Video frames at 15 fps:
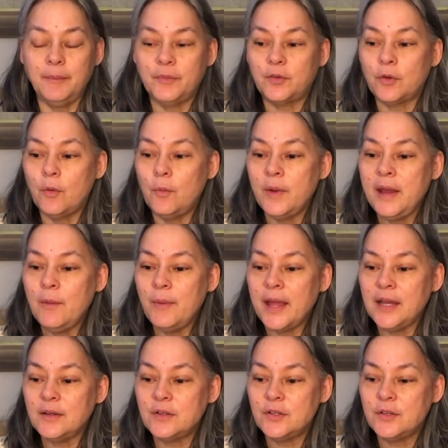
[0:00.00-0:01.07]
So we
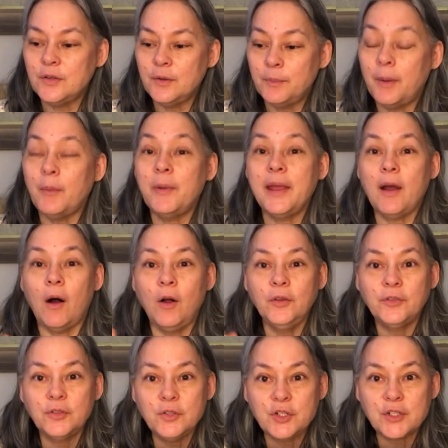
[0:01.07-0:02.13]
went to, but we
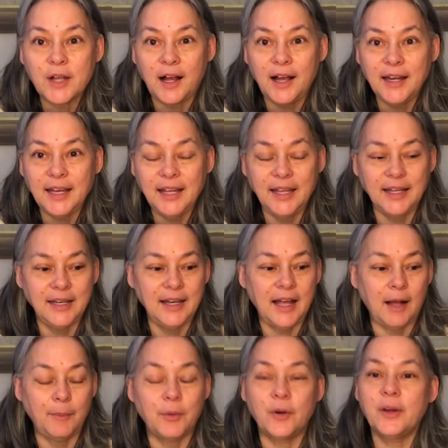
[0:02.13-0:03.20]
also shot in
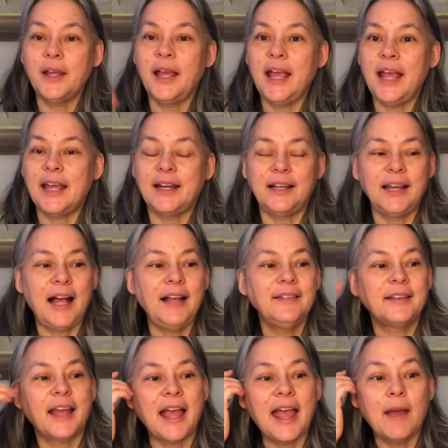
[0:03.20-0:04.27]
Alberta and
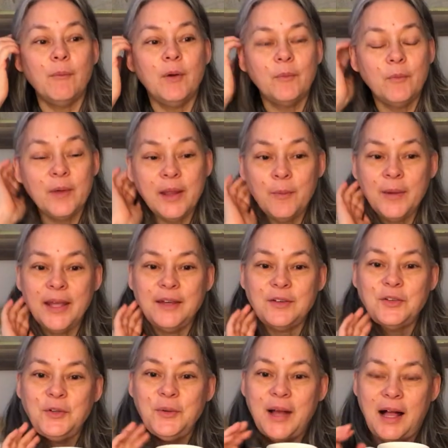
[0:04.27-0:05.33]
Alaska. And when we
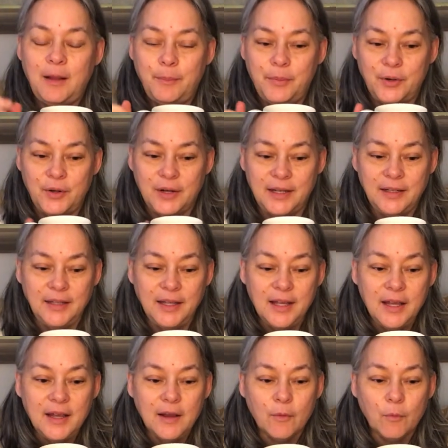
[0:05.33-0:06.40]
went to Alberta,
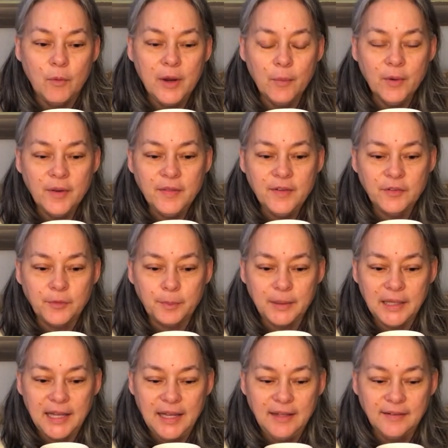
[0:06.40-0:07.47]
we were in this
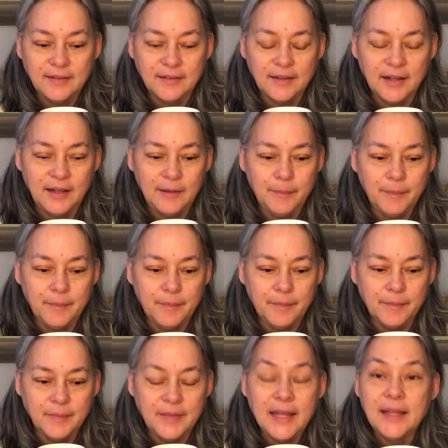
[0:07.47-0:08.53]
place
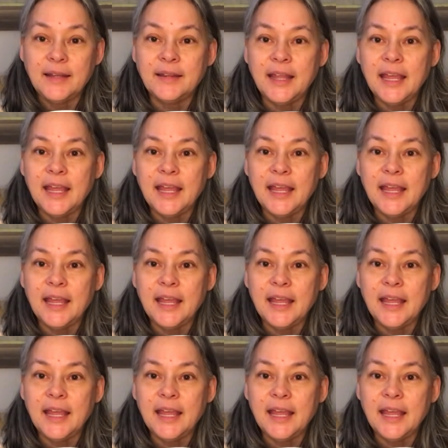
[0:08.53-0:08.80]
that